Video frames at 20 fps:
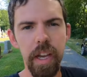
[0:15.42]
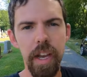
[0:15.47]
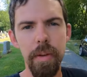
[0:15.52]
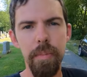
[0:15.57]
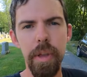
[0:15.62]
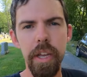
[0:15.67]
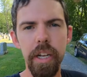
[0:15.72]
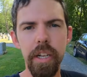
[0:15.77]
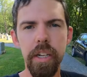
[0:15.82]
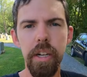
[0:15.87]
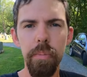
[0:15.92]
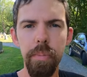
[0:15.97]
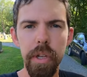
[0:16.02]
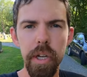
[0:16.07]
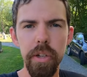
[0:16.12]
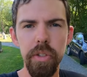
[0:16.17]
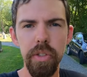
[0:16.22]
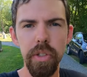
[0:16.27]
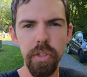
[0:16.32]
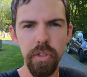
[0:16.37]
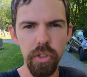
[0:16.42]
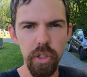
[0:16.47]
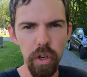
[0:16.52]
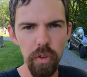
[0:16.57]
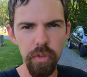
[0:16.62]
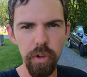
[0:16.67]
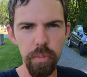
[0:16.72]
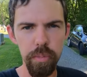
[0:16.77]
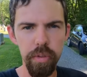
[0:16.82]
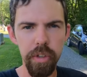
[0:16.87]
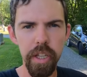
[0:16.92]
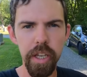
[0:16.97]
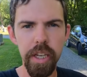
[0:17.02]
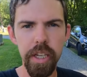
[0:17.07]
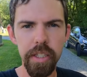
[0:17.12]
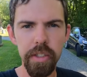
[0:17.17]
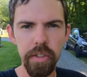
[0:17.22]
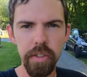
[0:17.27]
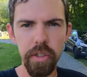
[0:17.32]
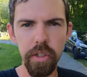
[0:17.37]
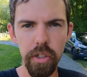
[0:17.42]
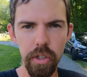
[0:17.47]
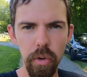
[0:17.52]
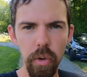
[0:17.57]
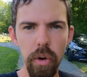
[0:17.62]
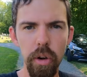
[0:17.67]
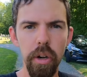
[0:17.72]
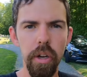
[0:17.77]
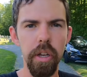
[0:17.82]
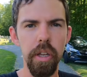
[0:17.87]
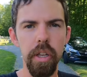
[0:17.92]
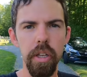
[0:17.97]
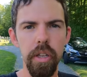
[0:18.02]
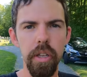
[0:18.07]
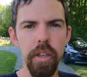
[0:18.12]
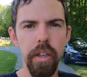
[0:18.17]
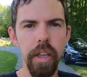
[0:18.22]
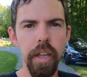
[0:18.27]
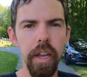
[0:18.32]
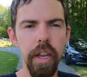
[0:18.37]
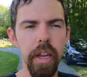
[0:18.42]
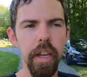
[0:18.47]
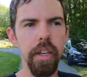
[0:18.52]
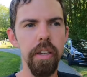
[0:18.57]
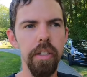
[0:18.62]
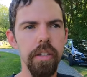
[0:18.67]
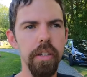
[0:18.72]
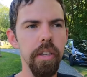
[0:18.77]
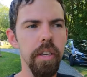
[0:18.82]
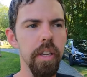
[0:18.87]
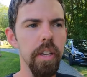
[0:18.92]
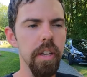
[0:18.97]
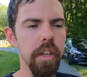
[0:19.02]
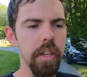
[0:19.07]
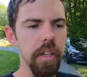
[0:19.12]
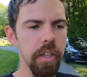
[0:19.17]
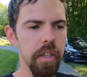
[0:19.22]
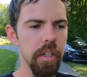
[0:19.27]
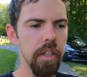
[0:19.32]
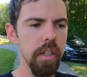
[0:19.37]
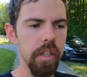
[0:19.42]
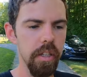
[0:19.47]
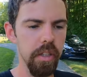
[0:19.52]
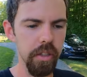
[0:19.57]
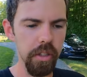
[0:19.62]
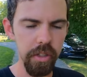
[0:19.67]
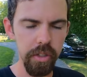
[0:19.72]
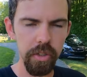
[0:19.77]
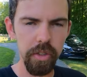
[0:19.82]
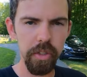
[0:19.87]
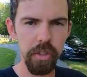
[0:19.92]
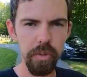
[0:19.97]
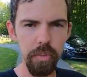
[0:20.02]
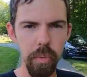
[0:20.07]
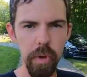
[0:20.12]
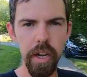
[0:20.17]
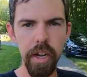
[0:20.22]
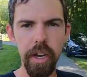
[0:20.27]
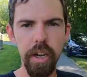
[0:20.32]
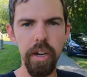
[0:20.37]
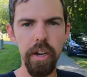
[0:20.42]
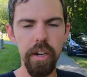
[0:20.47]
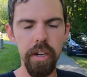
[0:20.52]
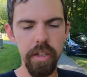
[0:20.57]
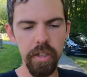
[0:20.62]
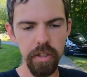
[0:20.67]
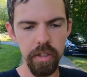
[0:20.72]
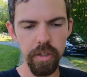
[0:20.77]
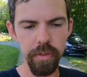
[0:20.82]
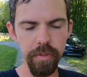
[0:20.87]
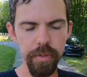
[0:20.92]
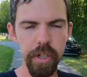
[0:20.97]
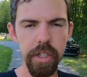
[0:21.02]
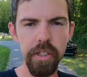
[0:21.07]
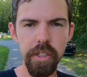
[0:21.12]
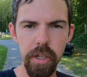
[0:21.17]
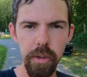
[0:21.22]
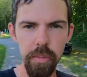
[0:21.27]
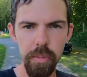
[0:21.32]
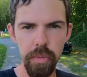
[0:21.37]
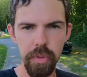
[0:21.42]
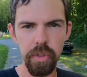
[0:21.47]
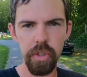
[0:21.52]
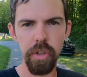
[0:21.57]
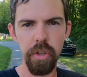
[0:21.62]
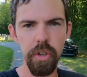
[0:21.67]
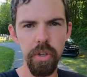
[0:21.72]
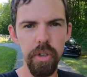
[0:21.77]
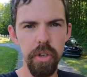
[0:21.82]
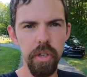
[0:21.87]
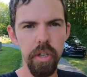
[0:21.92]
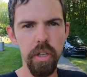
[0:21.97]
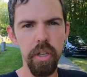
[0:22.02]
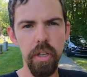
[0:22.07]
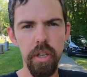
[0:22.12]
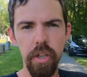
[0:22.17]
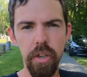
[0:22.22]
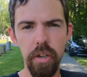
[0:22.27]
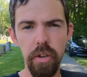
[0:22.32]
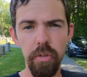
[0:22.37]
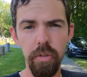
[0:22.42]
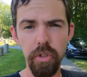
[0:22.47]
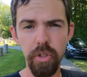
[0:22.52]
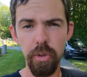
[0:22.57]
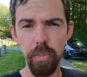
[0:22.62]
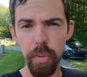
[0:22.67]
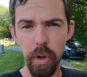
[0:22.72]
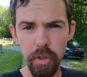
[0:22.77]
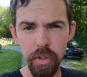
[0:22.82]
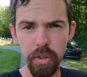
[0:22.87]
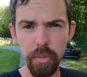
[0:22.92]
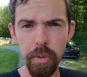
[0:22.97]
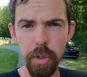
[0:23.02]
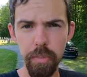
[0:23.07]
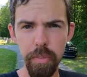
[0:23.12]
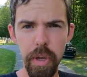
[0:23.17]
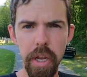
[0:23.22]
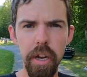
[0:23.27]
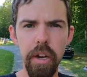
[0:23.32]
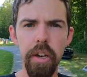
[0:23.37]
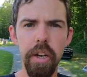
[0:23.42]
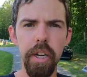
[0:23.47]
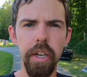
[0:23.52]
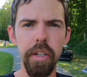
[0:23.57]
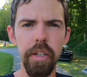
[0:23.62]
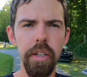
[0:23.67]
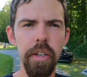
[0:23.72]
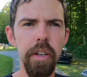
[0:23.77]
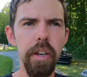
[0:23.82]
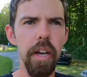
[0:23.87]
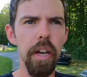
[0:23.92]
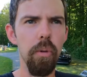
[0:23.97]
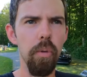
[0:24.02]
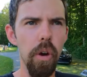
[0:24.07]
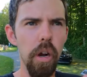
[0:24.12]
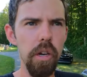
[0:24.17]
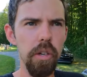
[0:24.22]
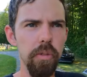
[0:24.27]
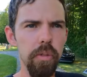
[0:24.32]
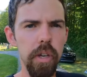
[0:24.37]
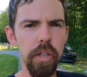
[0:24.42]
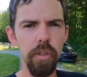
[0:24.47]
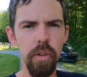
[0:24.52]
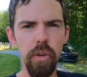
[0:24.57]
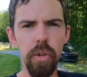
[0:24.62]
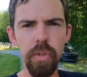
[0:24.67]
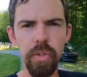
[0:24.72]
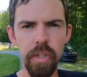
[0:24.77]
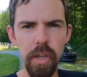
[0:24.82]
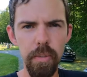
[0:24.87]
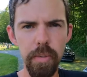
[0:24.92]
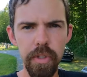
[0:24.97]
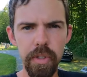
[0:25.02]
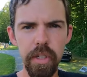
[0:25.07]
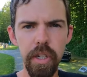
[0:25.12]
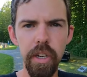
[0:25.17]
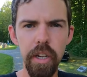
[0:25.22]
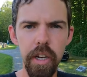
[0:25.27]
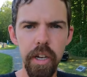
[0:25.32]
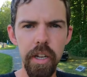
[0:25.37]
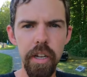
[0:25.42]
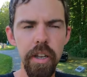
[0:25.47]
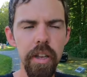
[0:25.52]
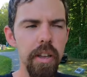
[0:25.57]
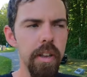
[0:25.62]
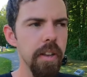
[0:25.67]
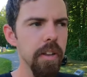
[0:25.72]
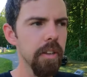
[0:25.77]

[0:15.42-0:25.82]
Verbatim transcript: I made it up here to Dover Plains, New York, and this is where the victims were supposed to be buried. I walked around the whole cemetery.